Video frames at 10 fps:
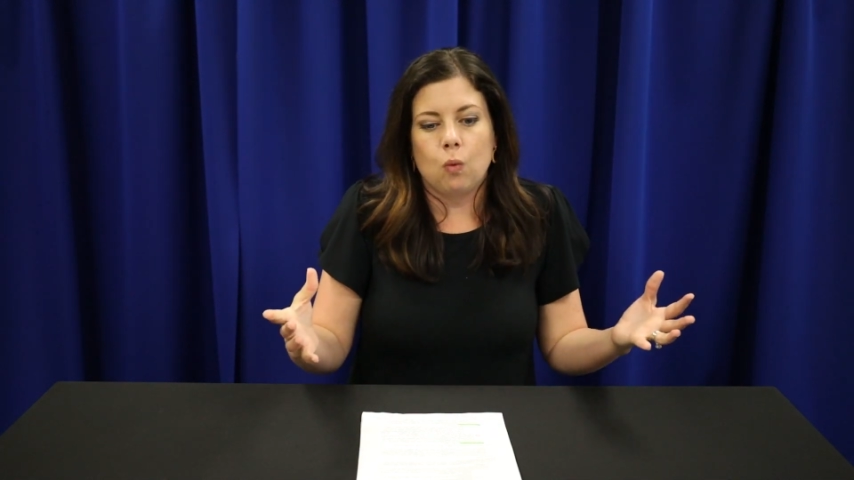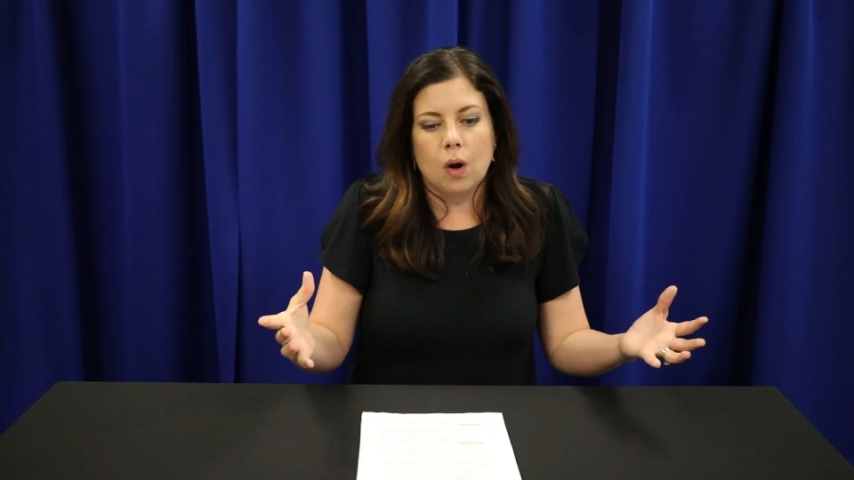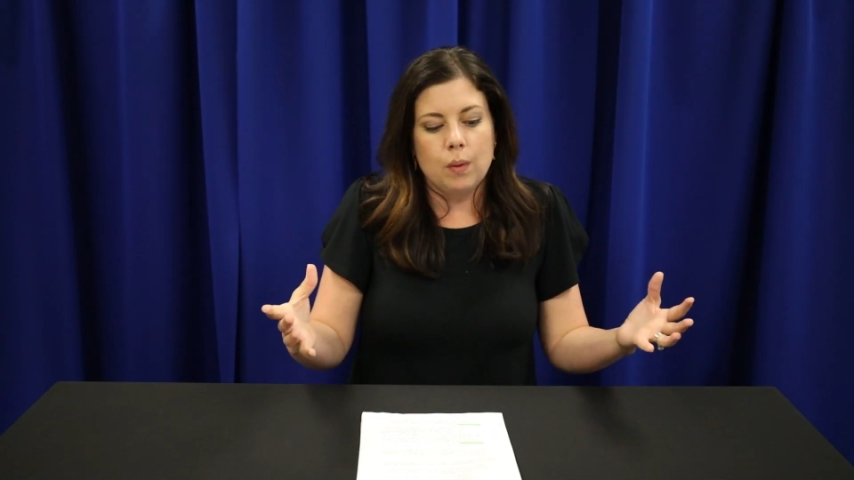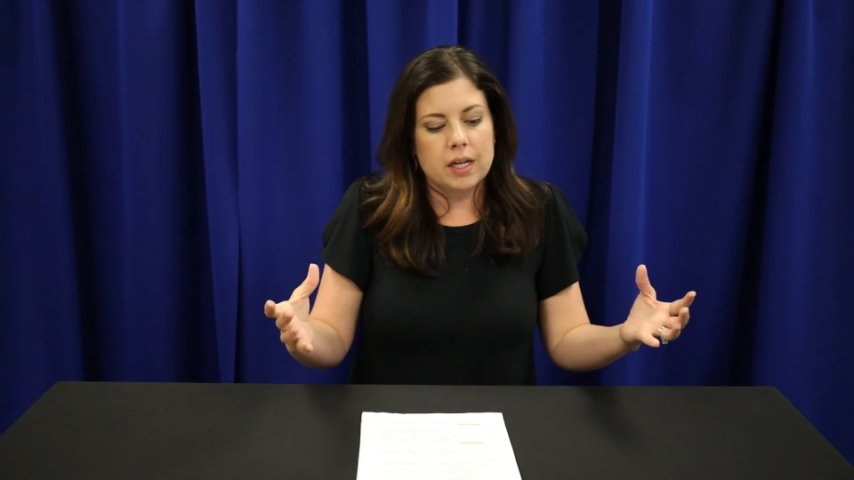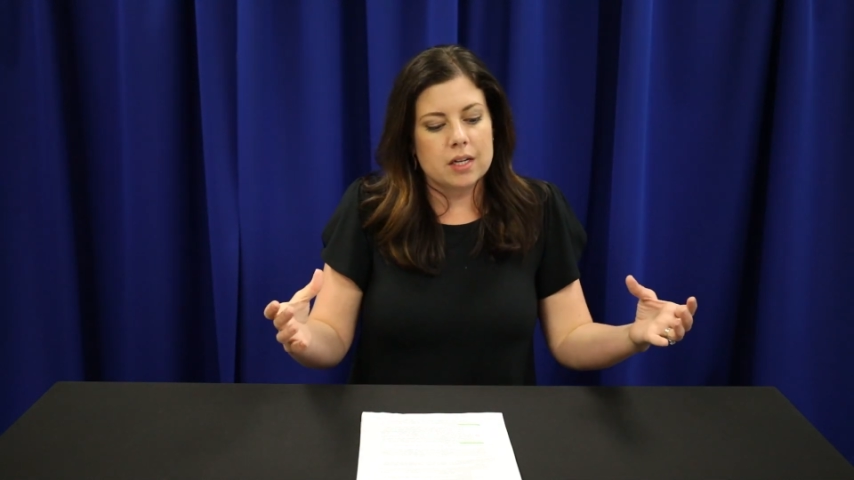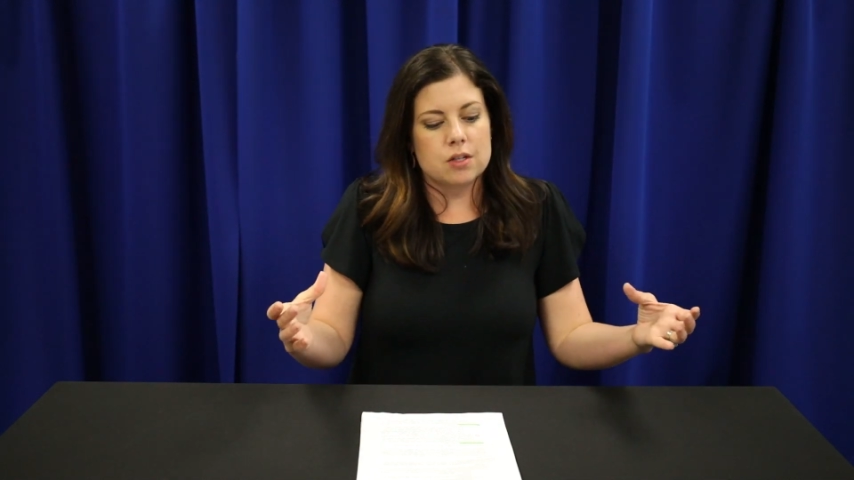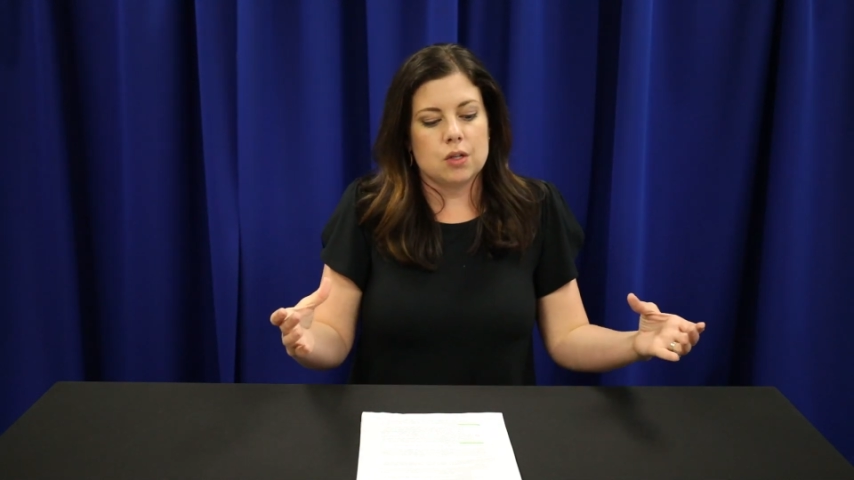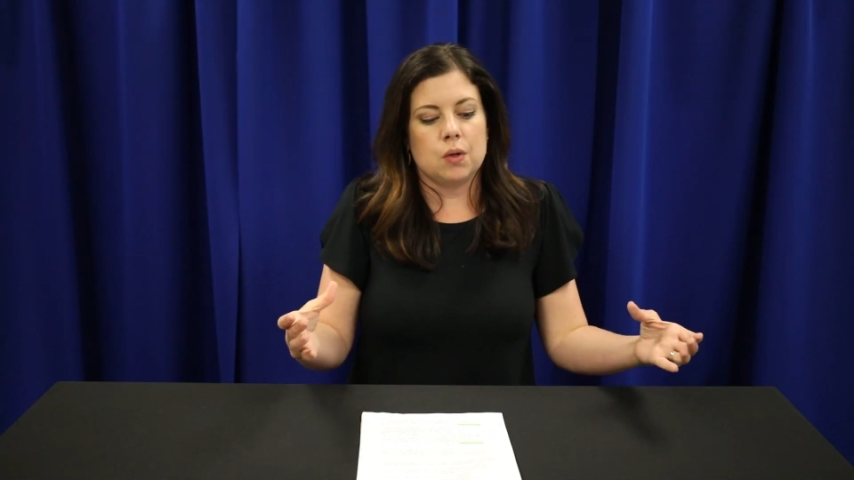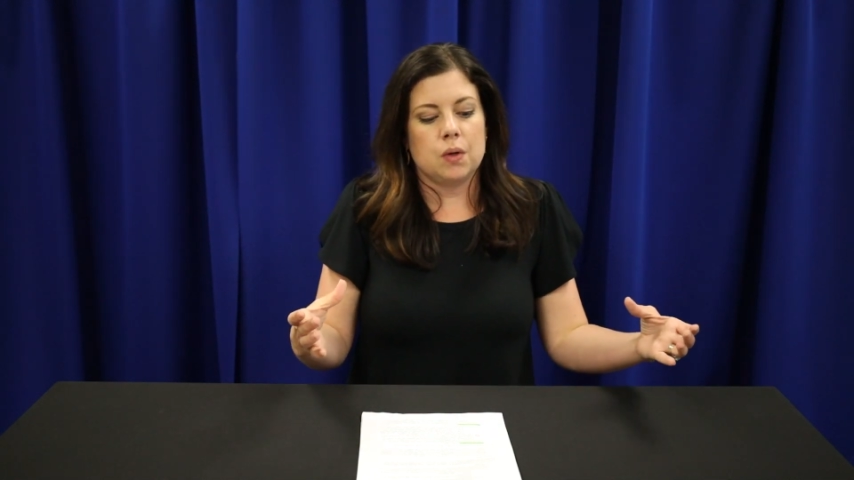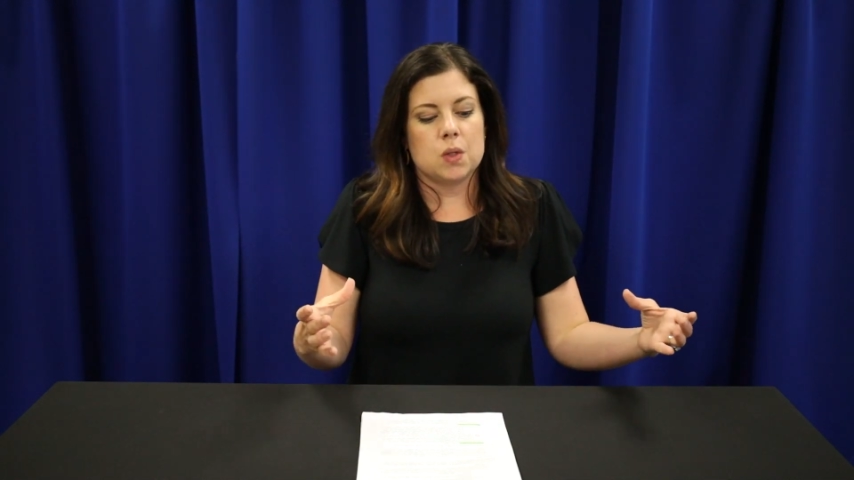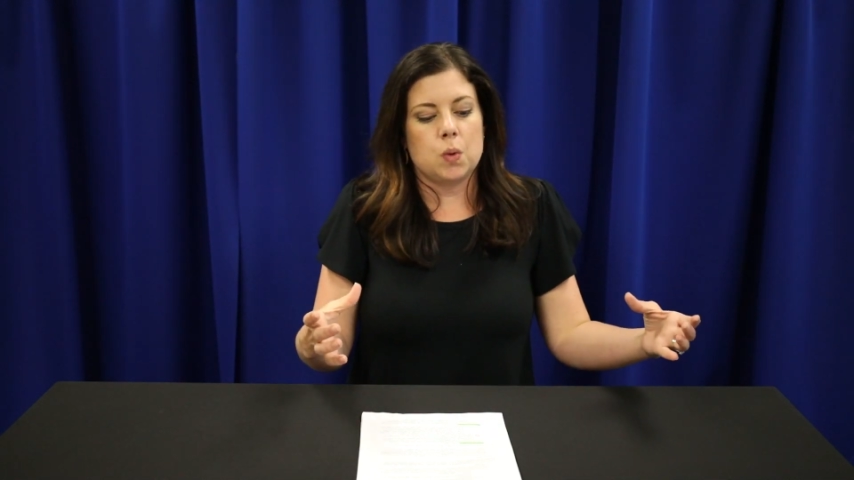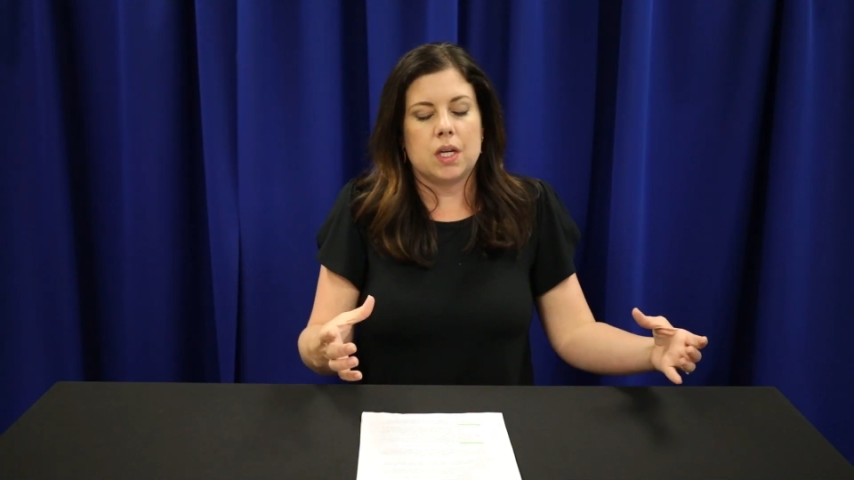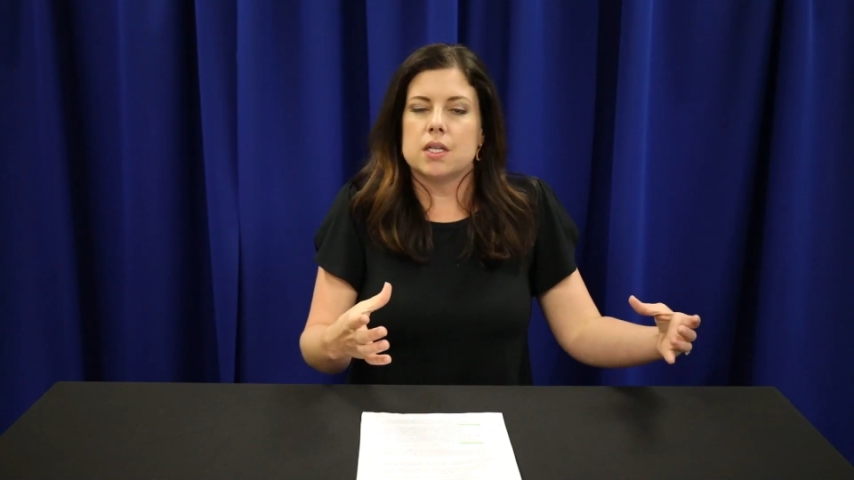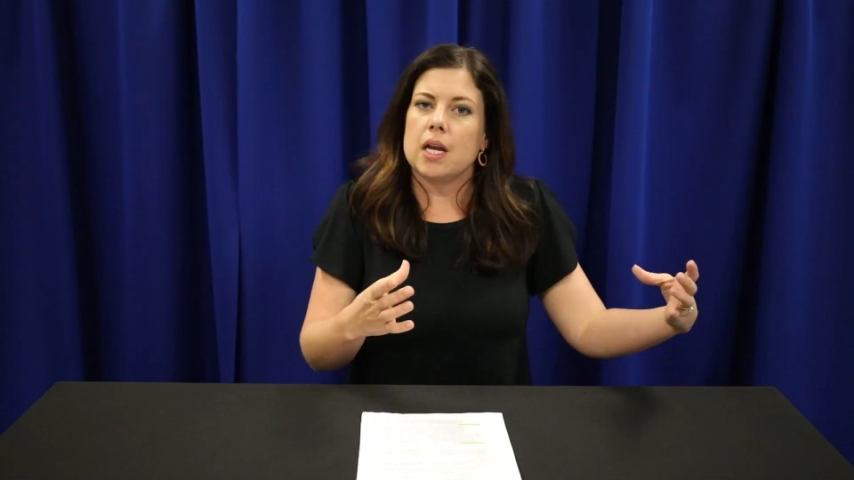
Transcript: What we can do is we can